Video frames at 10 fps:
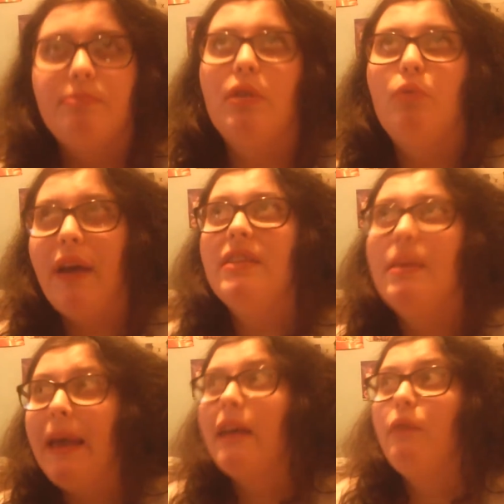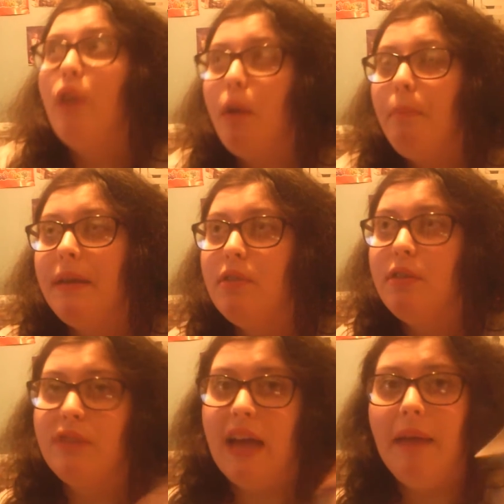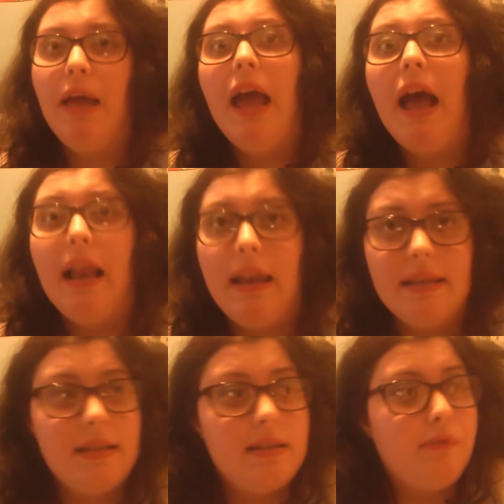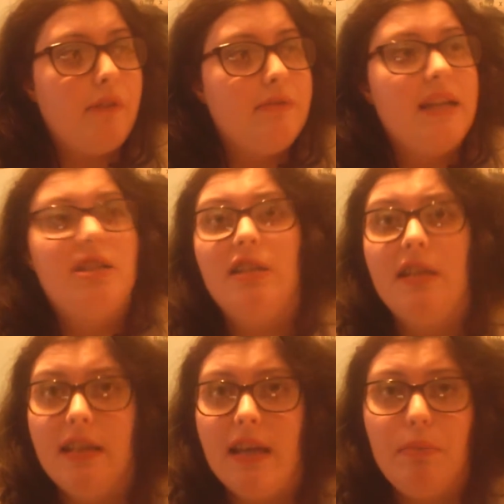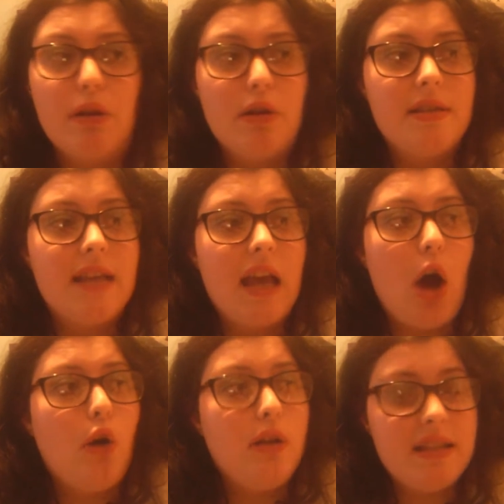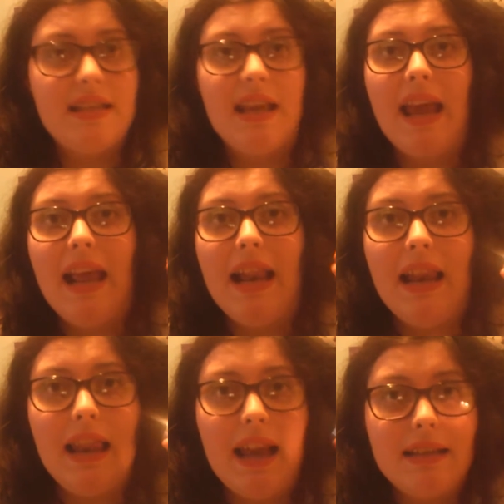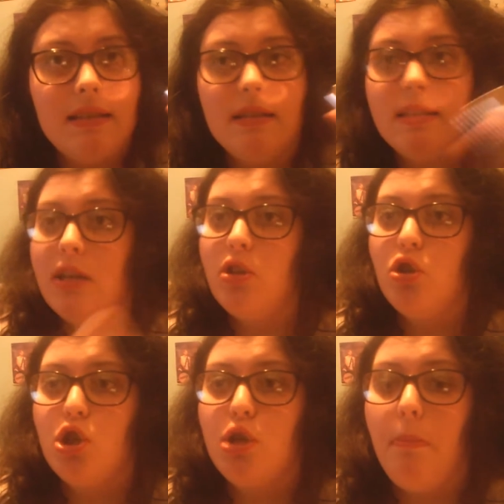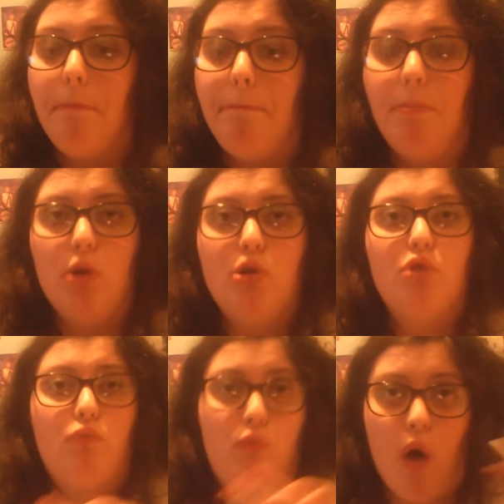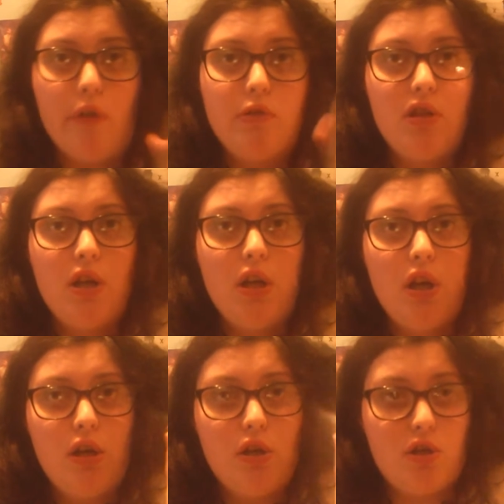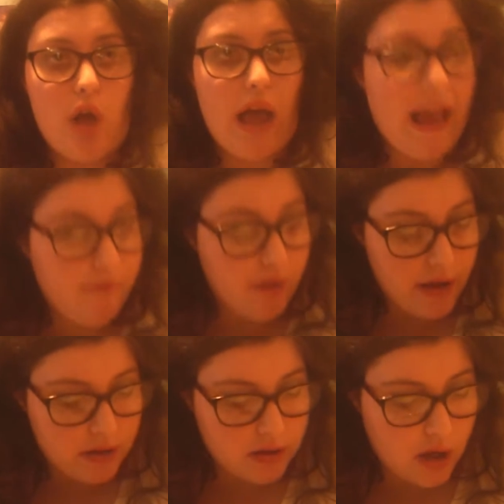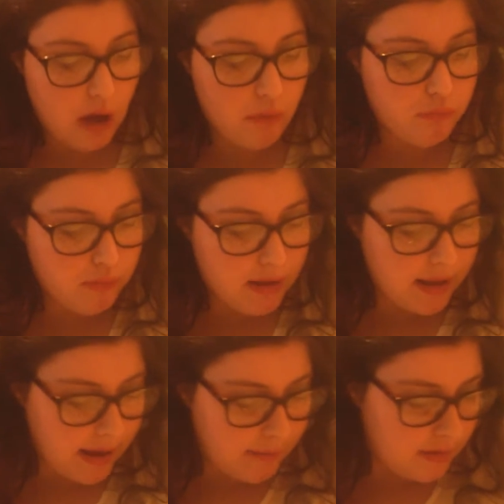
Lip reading: wearing your makeup for a long period of time, this is a foundation you need because honestly it lasts, it doesn't budge whatsoever. So I really am